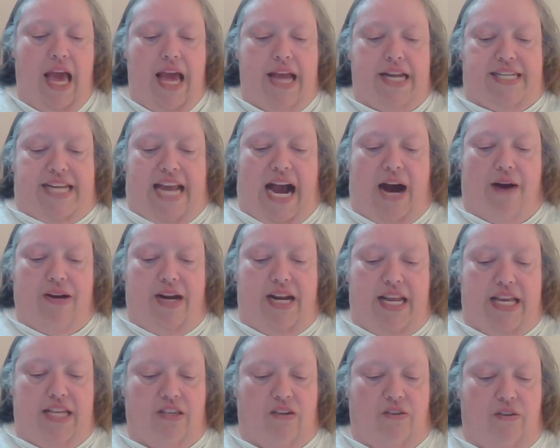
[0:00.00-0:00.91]
Down in
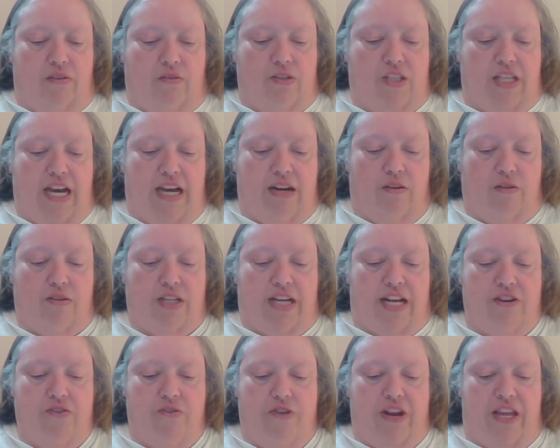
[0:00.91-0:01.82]
his little tunnels
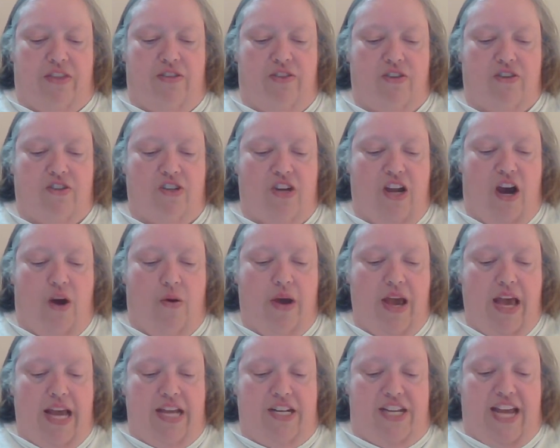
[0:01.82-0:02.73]
underneath the snow,
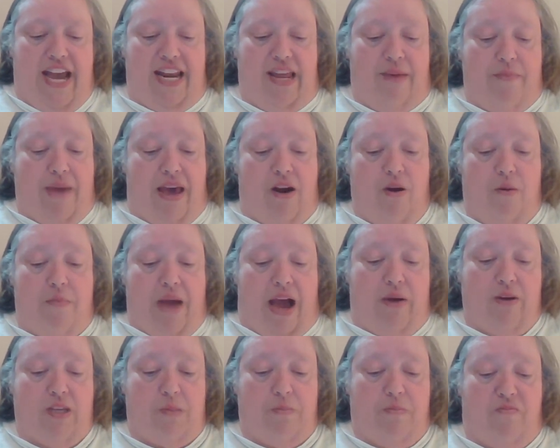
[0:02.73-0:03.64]
Danny Meadow
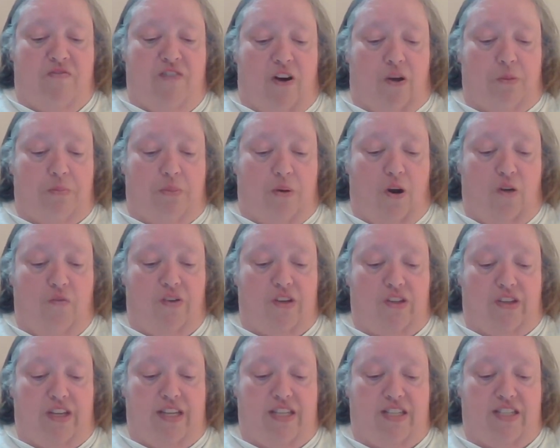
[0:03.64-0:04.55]
Mouse felt
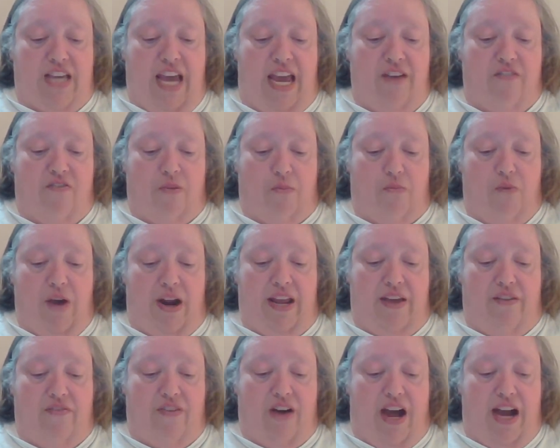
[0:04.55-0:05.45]
perfectly safe from Reddy
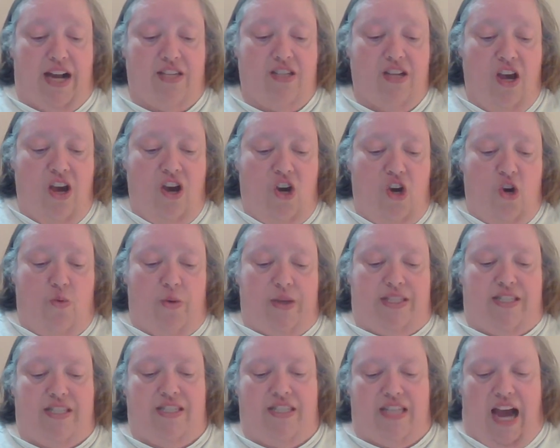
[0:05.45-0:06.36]
Fox, who would
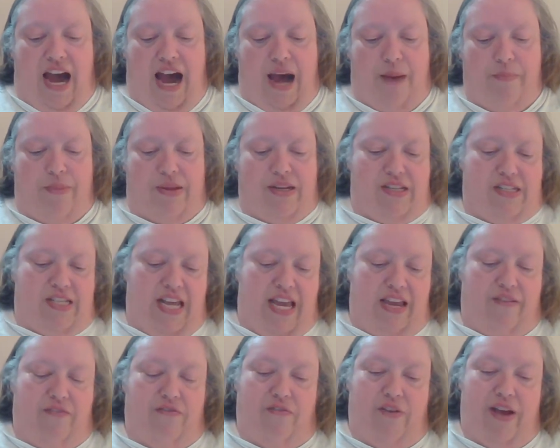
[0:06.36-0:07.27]
stop and
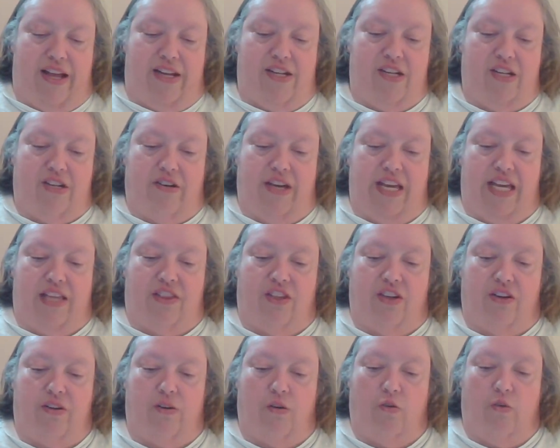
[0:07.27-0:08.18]
dig frantically at the
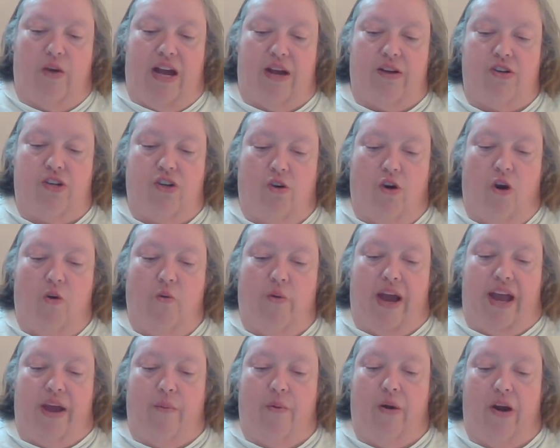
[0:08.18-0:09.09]
little round
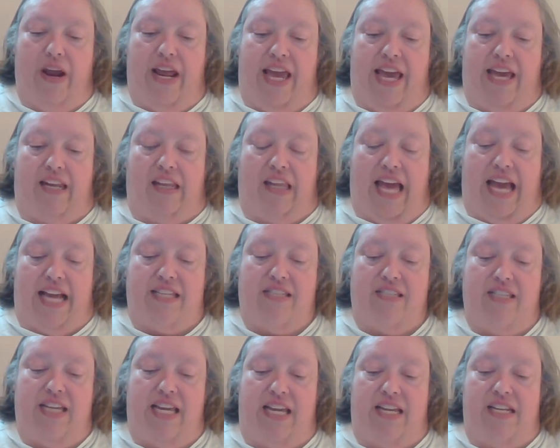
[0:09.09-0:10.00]
doorway where he had last
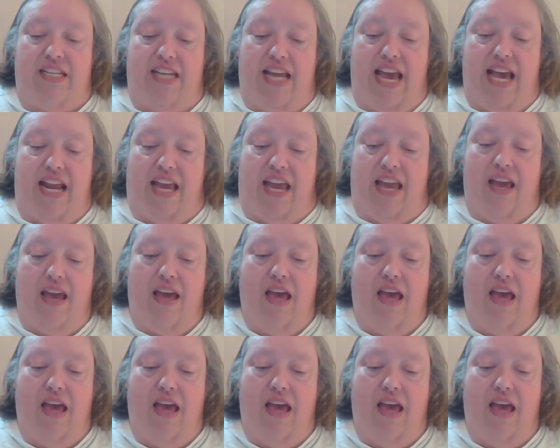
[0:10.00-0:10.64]
seen Danny.